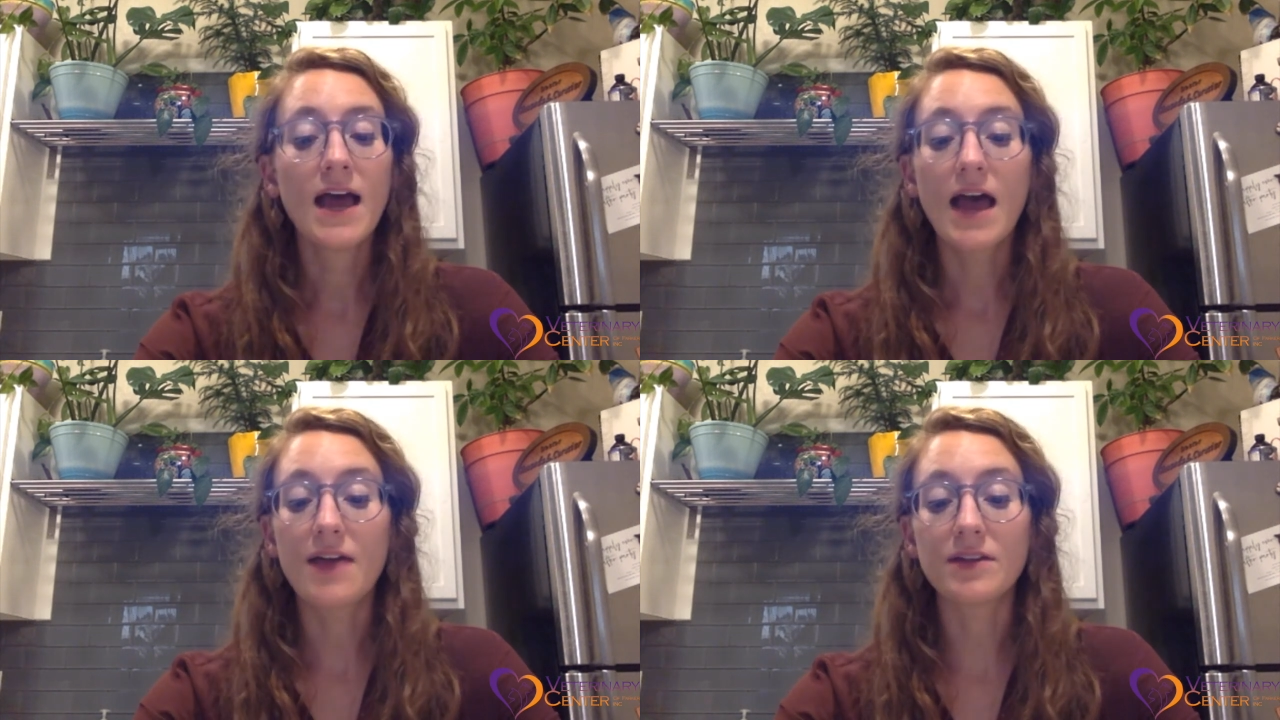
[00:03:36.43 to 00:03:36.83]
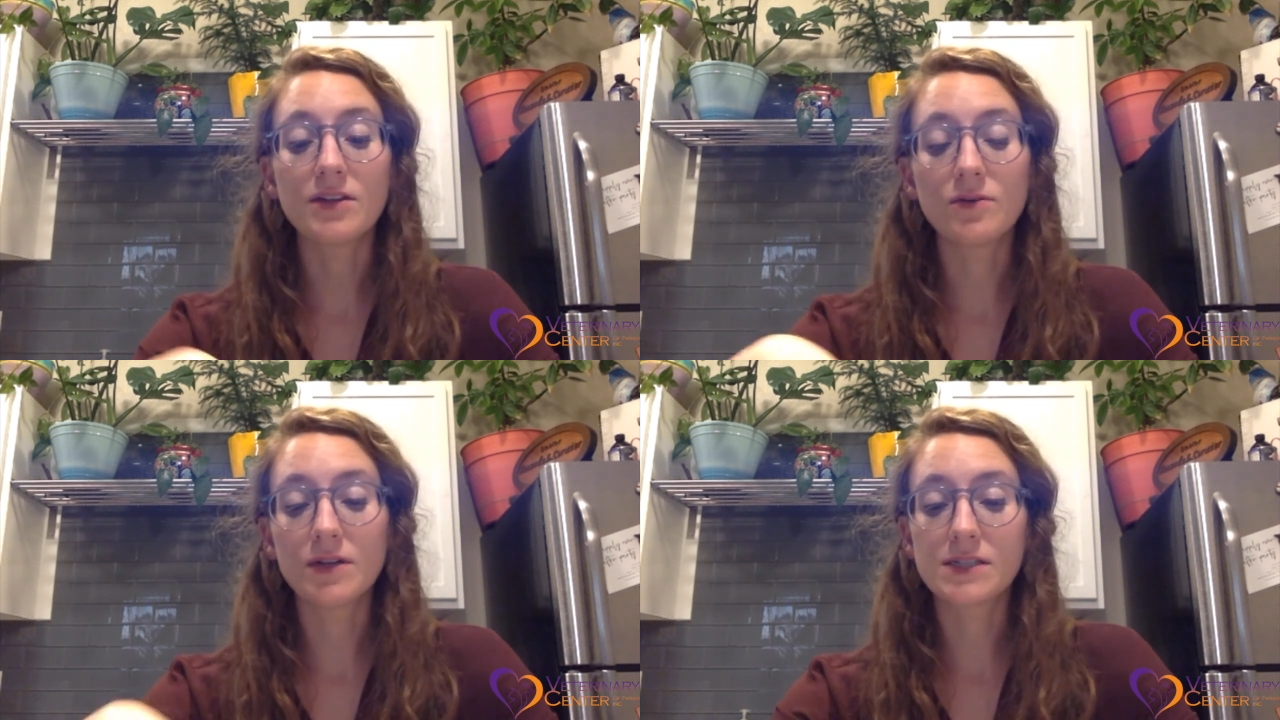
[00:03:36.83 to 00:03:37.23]
And then
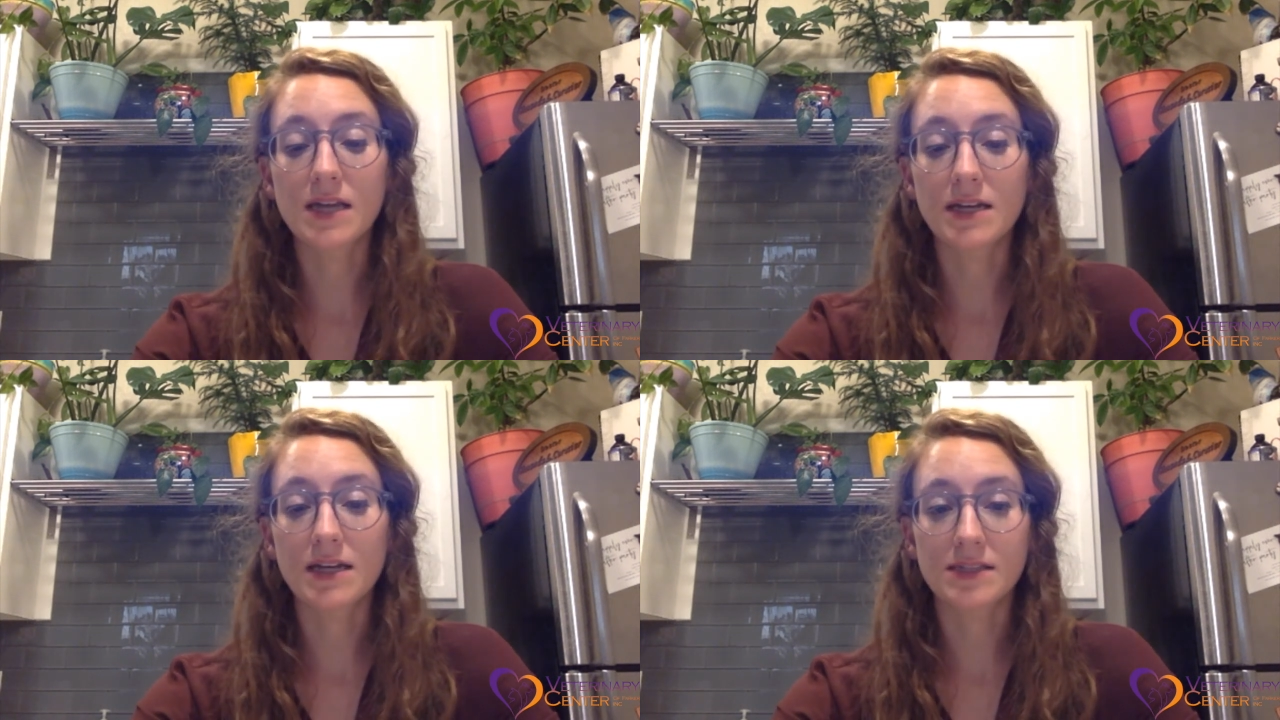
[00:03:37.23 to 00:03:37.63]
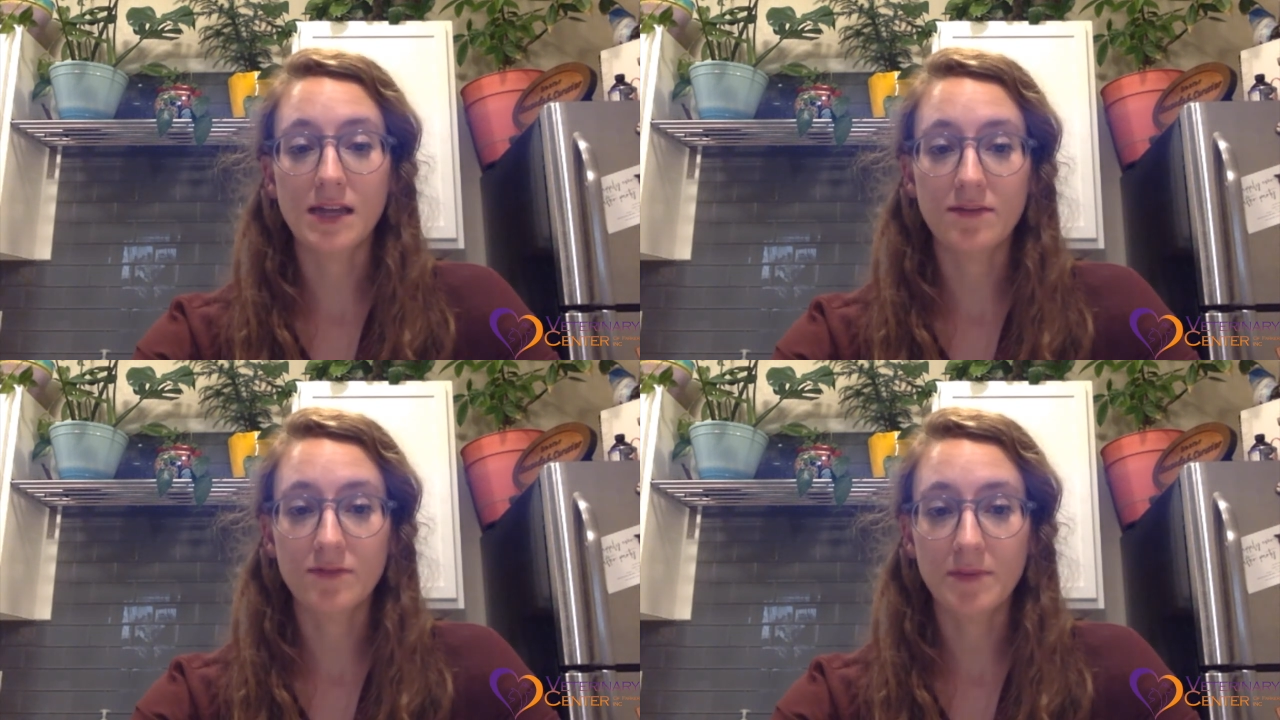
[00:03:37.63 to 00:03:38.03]
you would send us
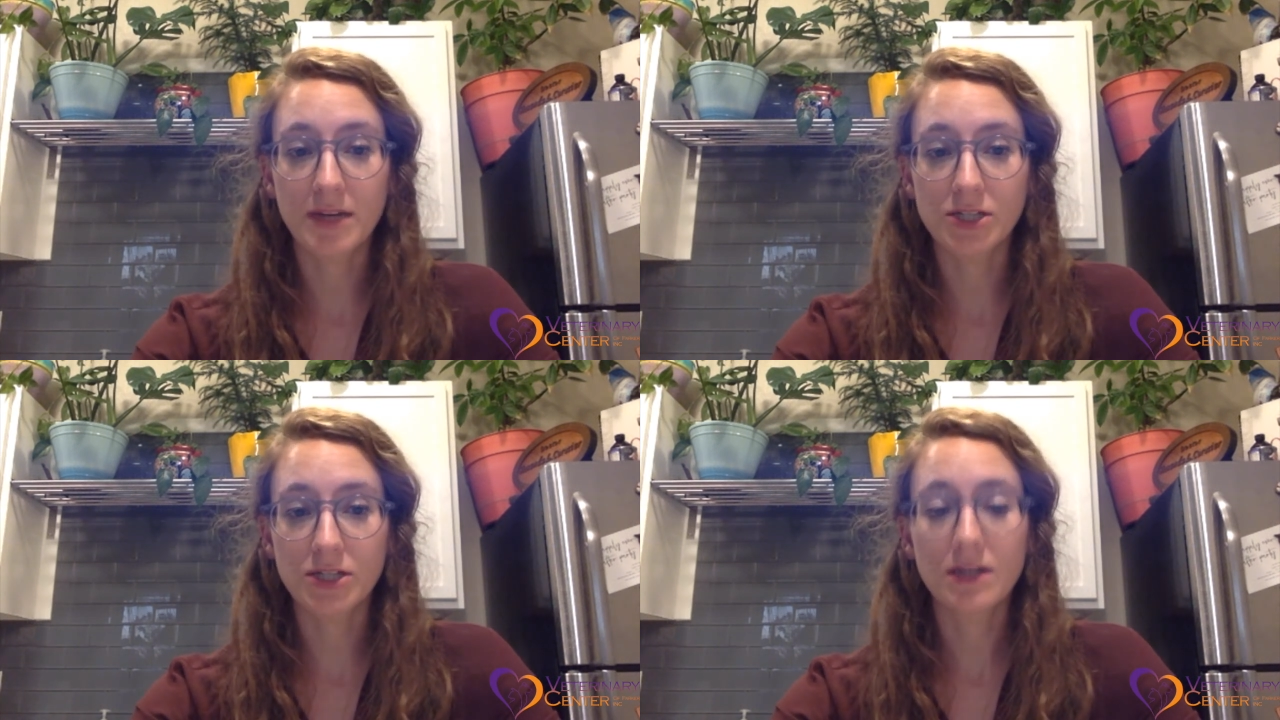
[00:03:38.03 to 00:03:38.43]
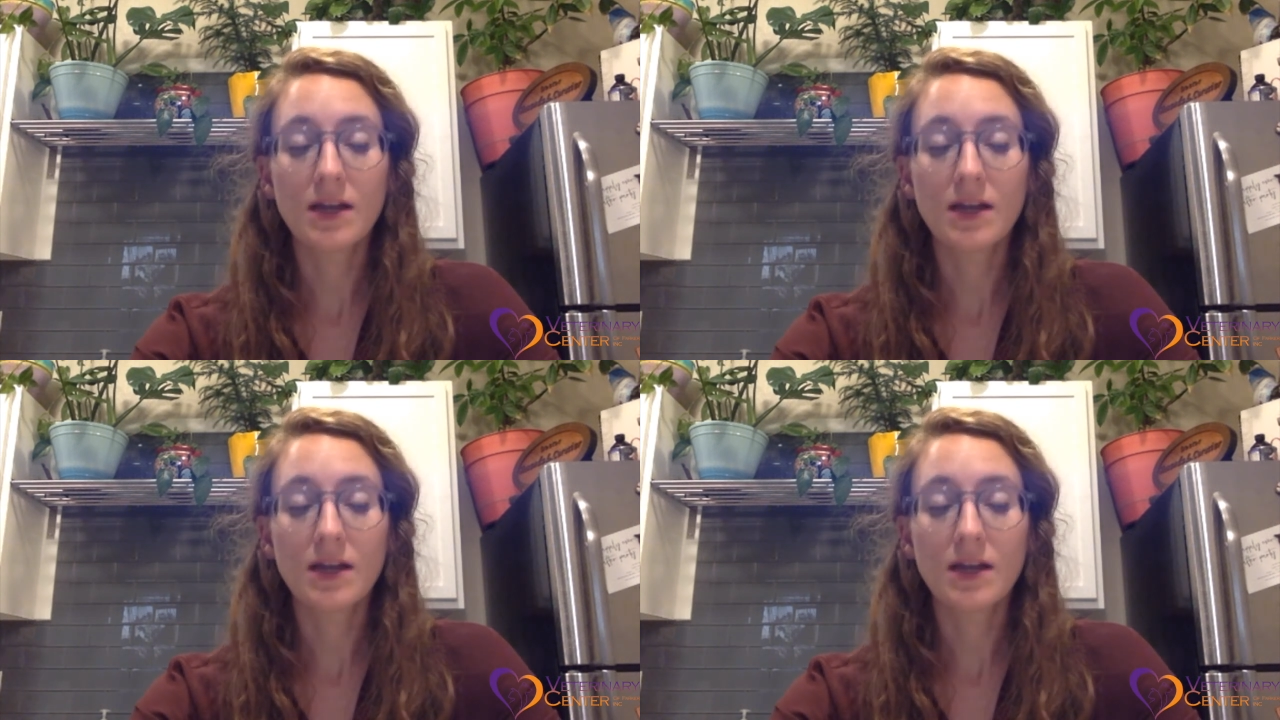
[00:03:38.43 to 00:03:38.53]
that information,